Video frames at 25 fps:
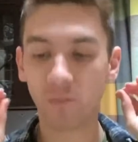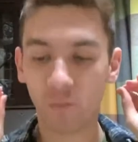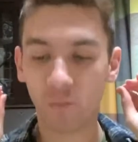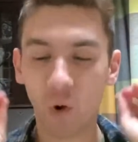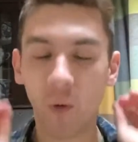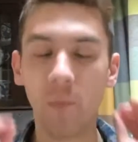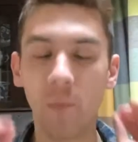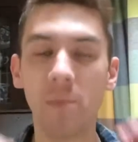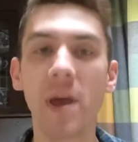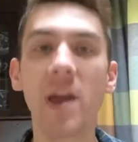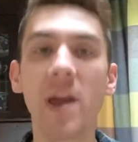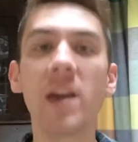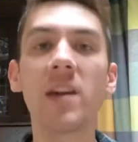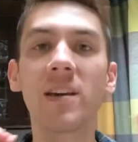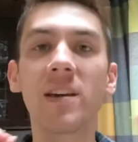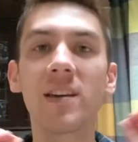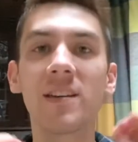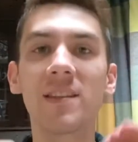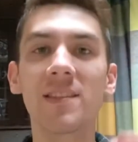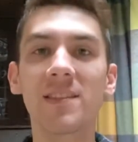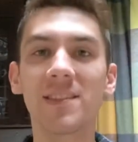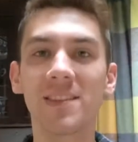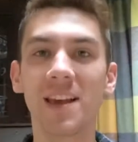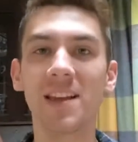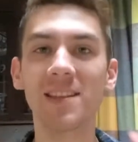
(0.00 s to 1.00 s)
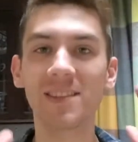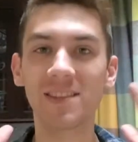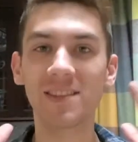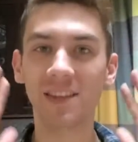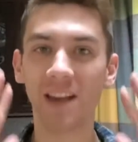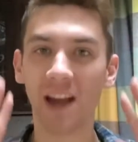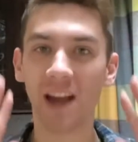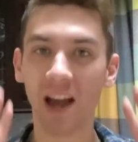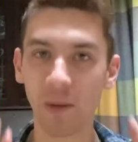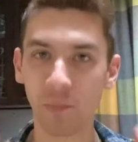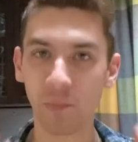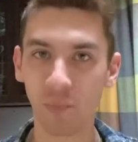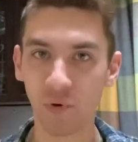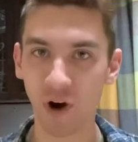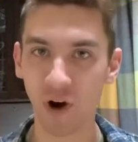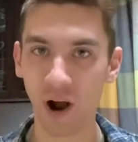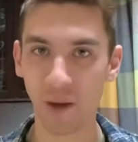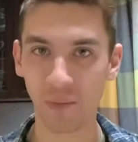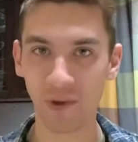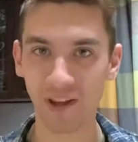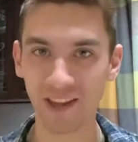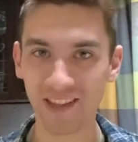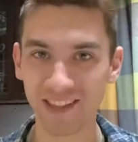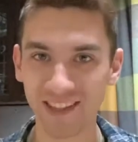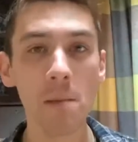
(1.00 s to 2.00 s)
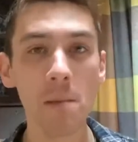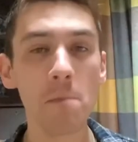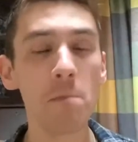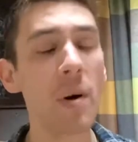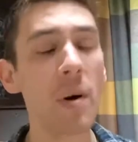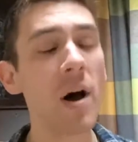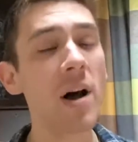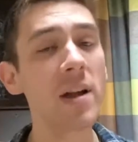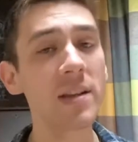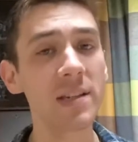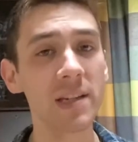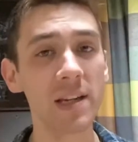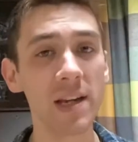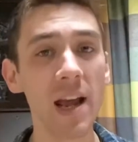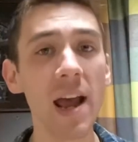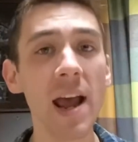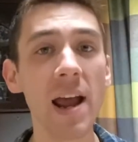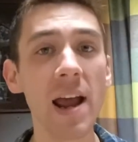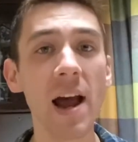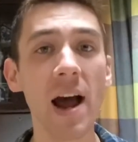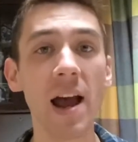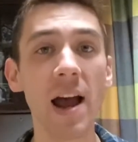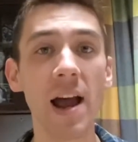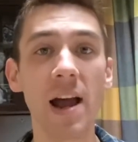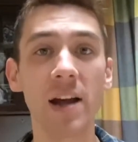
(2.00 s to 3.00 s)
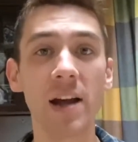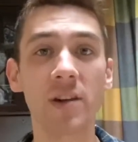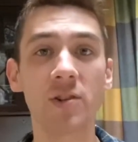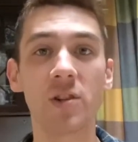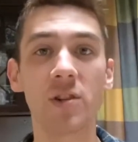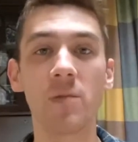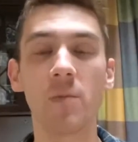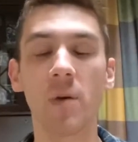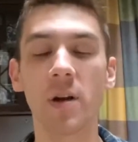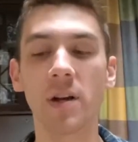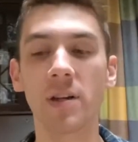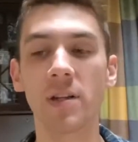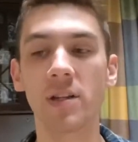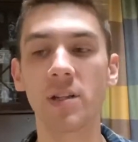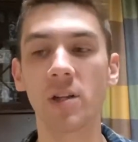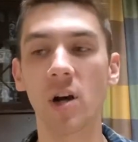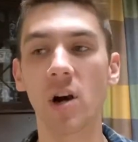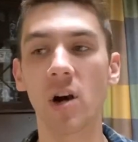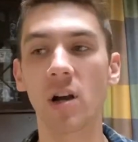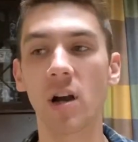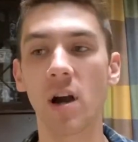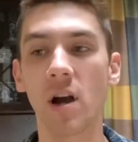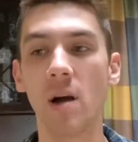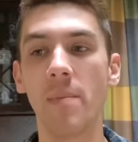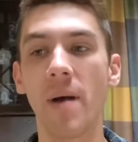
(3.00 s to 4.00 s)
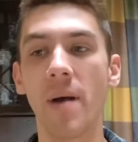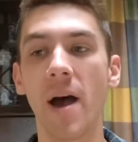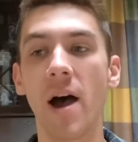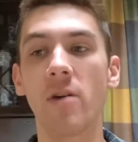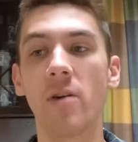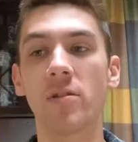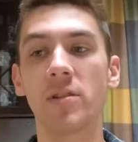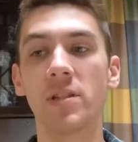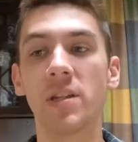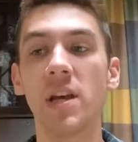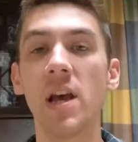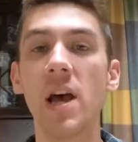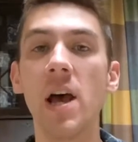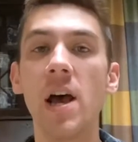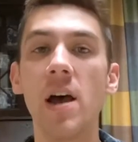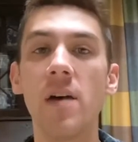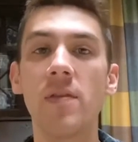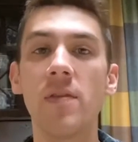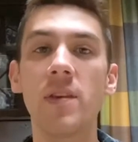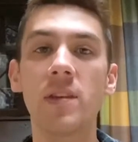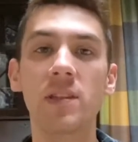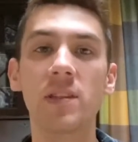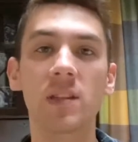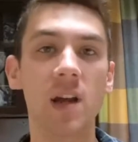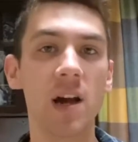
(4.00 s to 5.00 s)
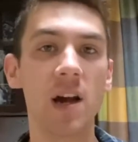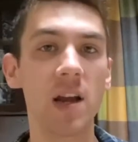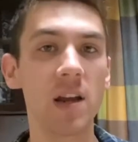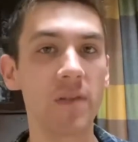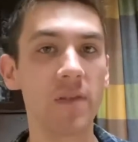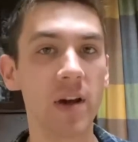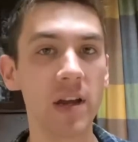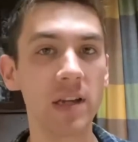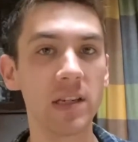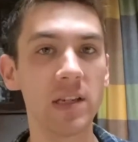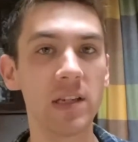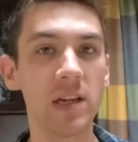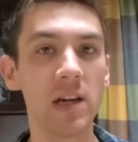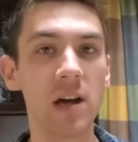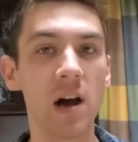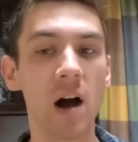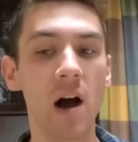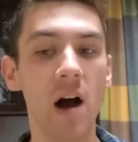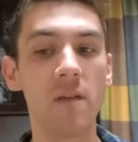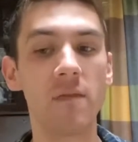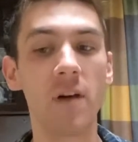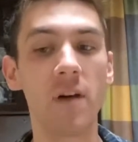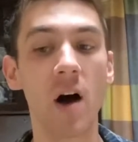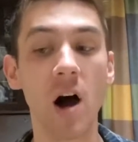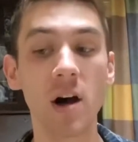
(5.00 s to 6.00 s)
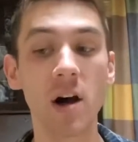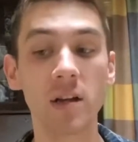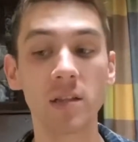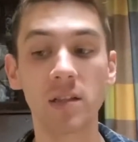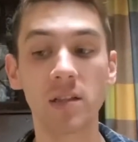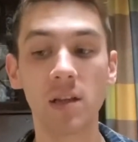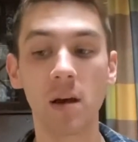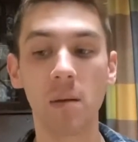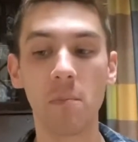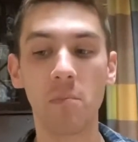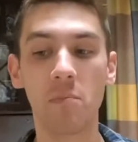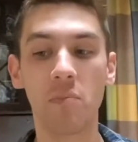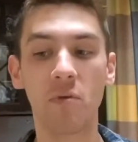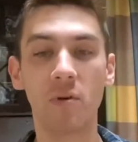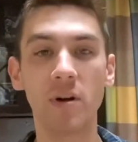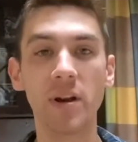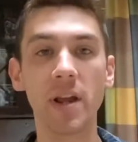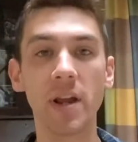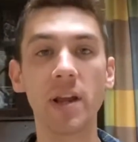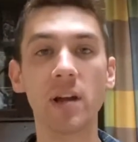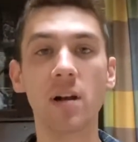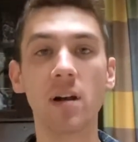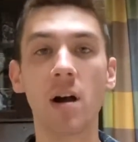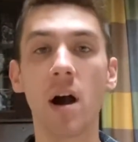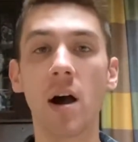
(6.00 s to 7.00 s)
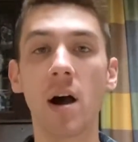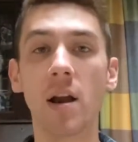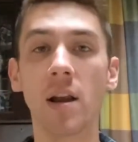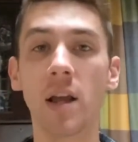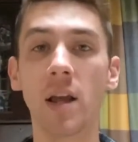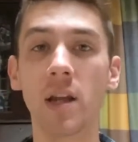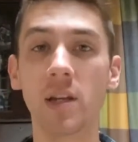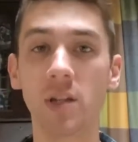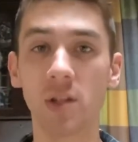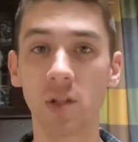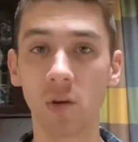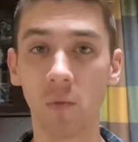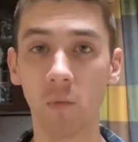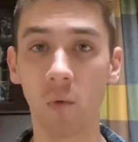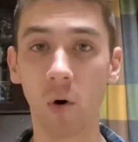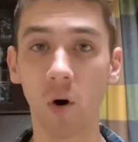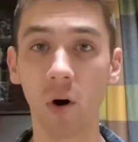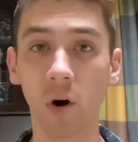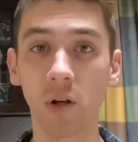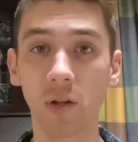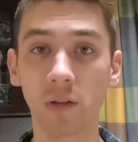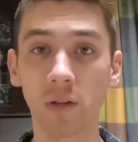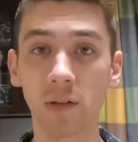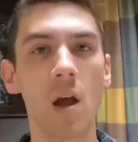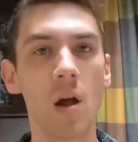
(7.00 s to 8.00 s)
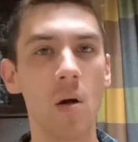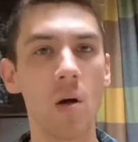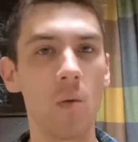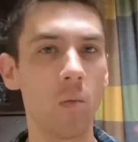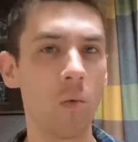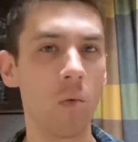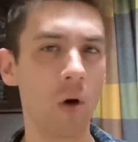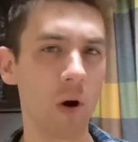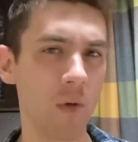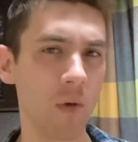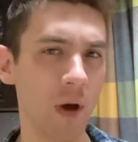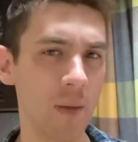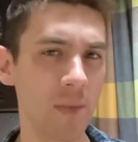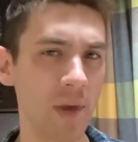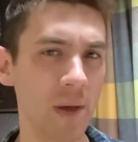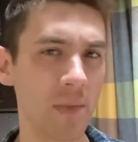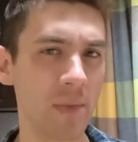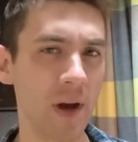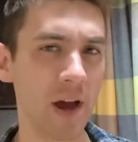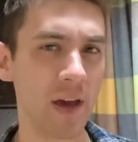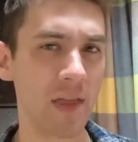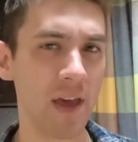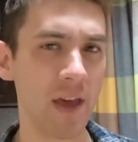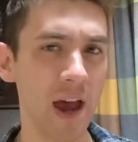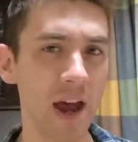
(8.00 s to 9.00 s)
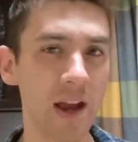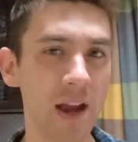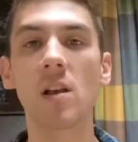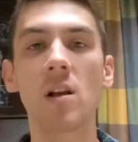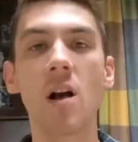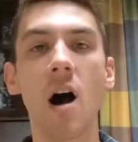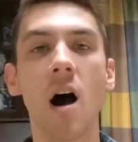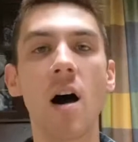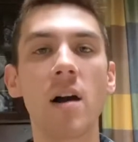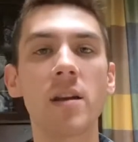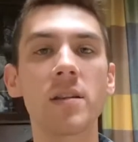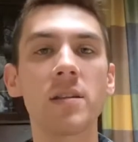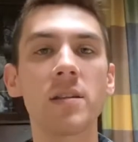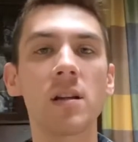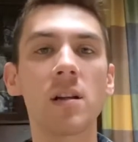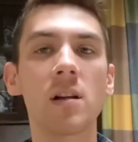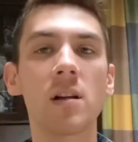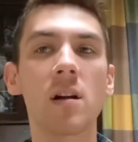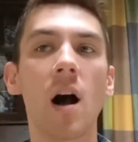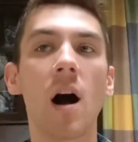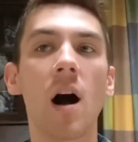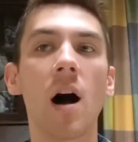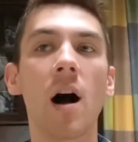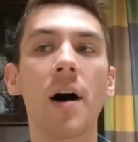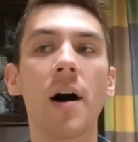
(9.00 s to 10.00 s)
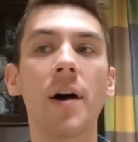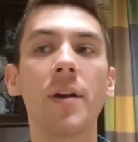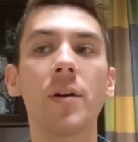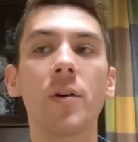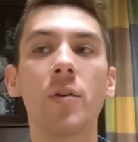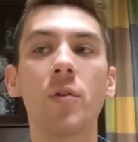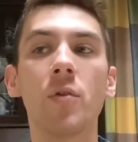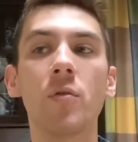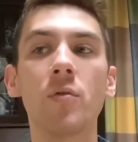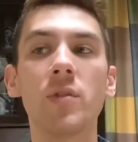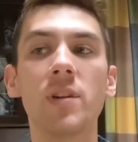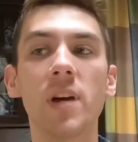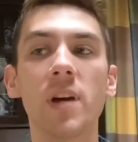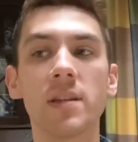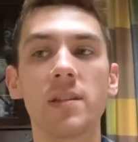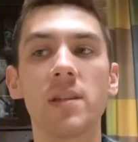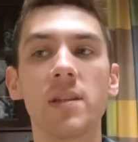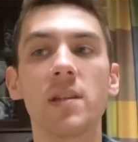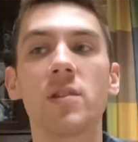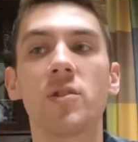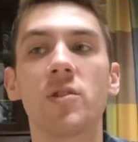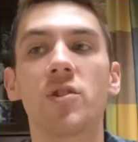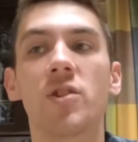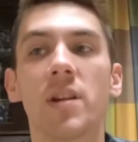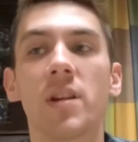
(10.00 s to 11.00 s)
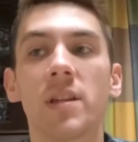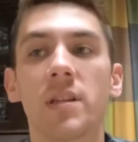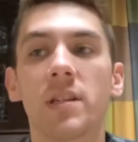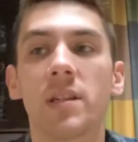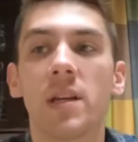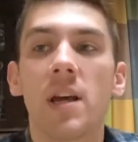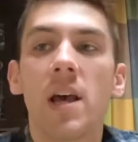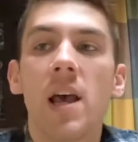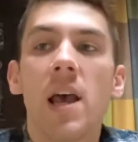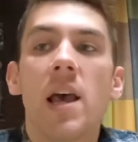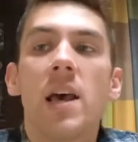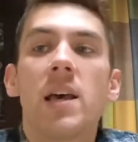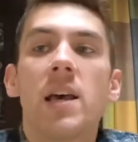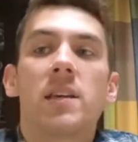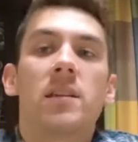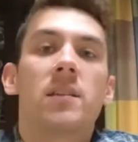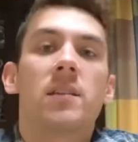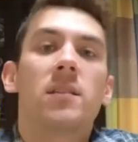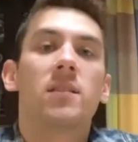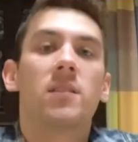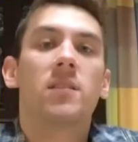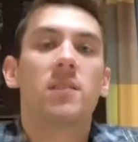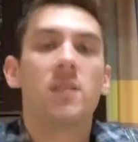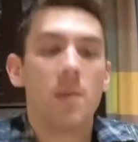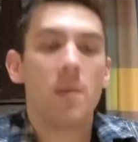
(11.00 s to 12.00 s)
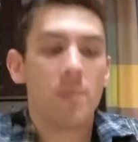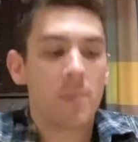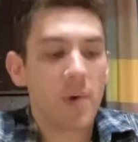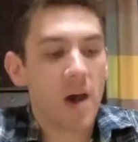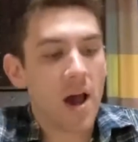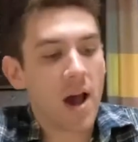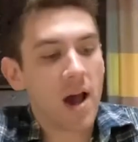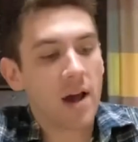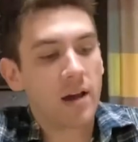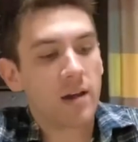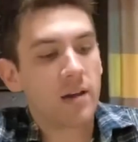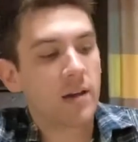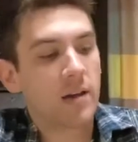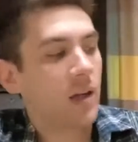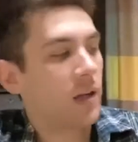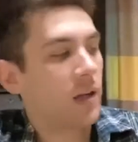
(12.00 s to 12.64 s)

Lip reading: make sense, I promise. But today, I actually wanted to talk about this kind of idea of us bringing God into the world. What do I mean by that? God is a God who doesn't just sit back,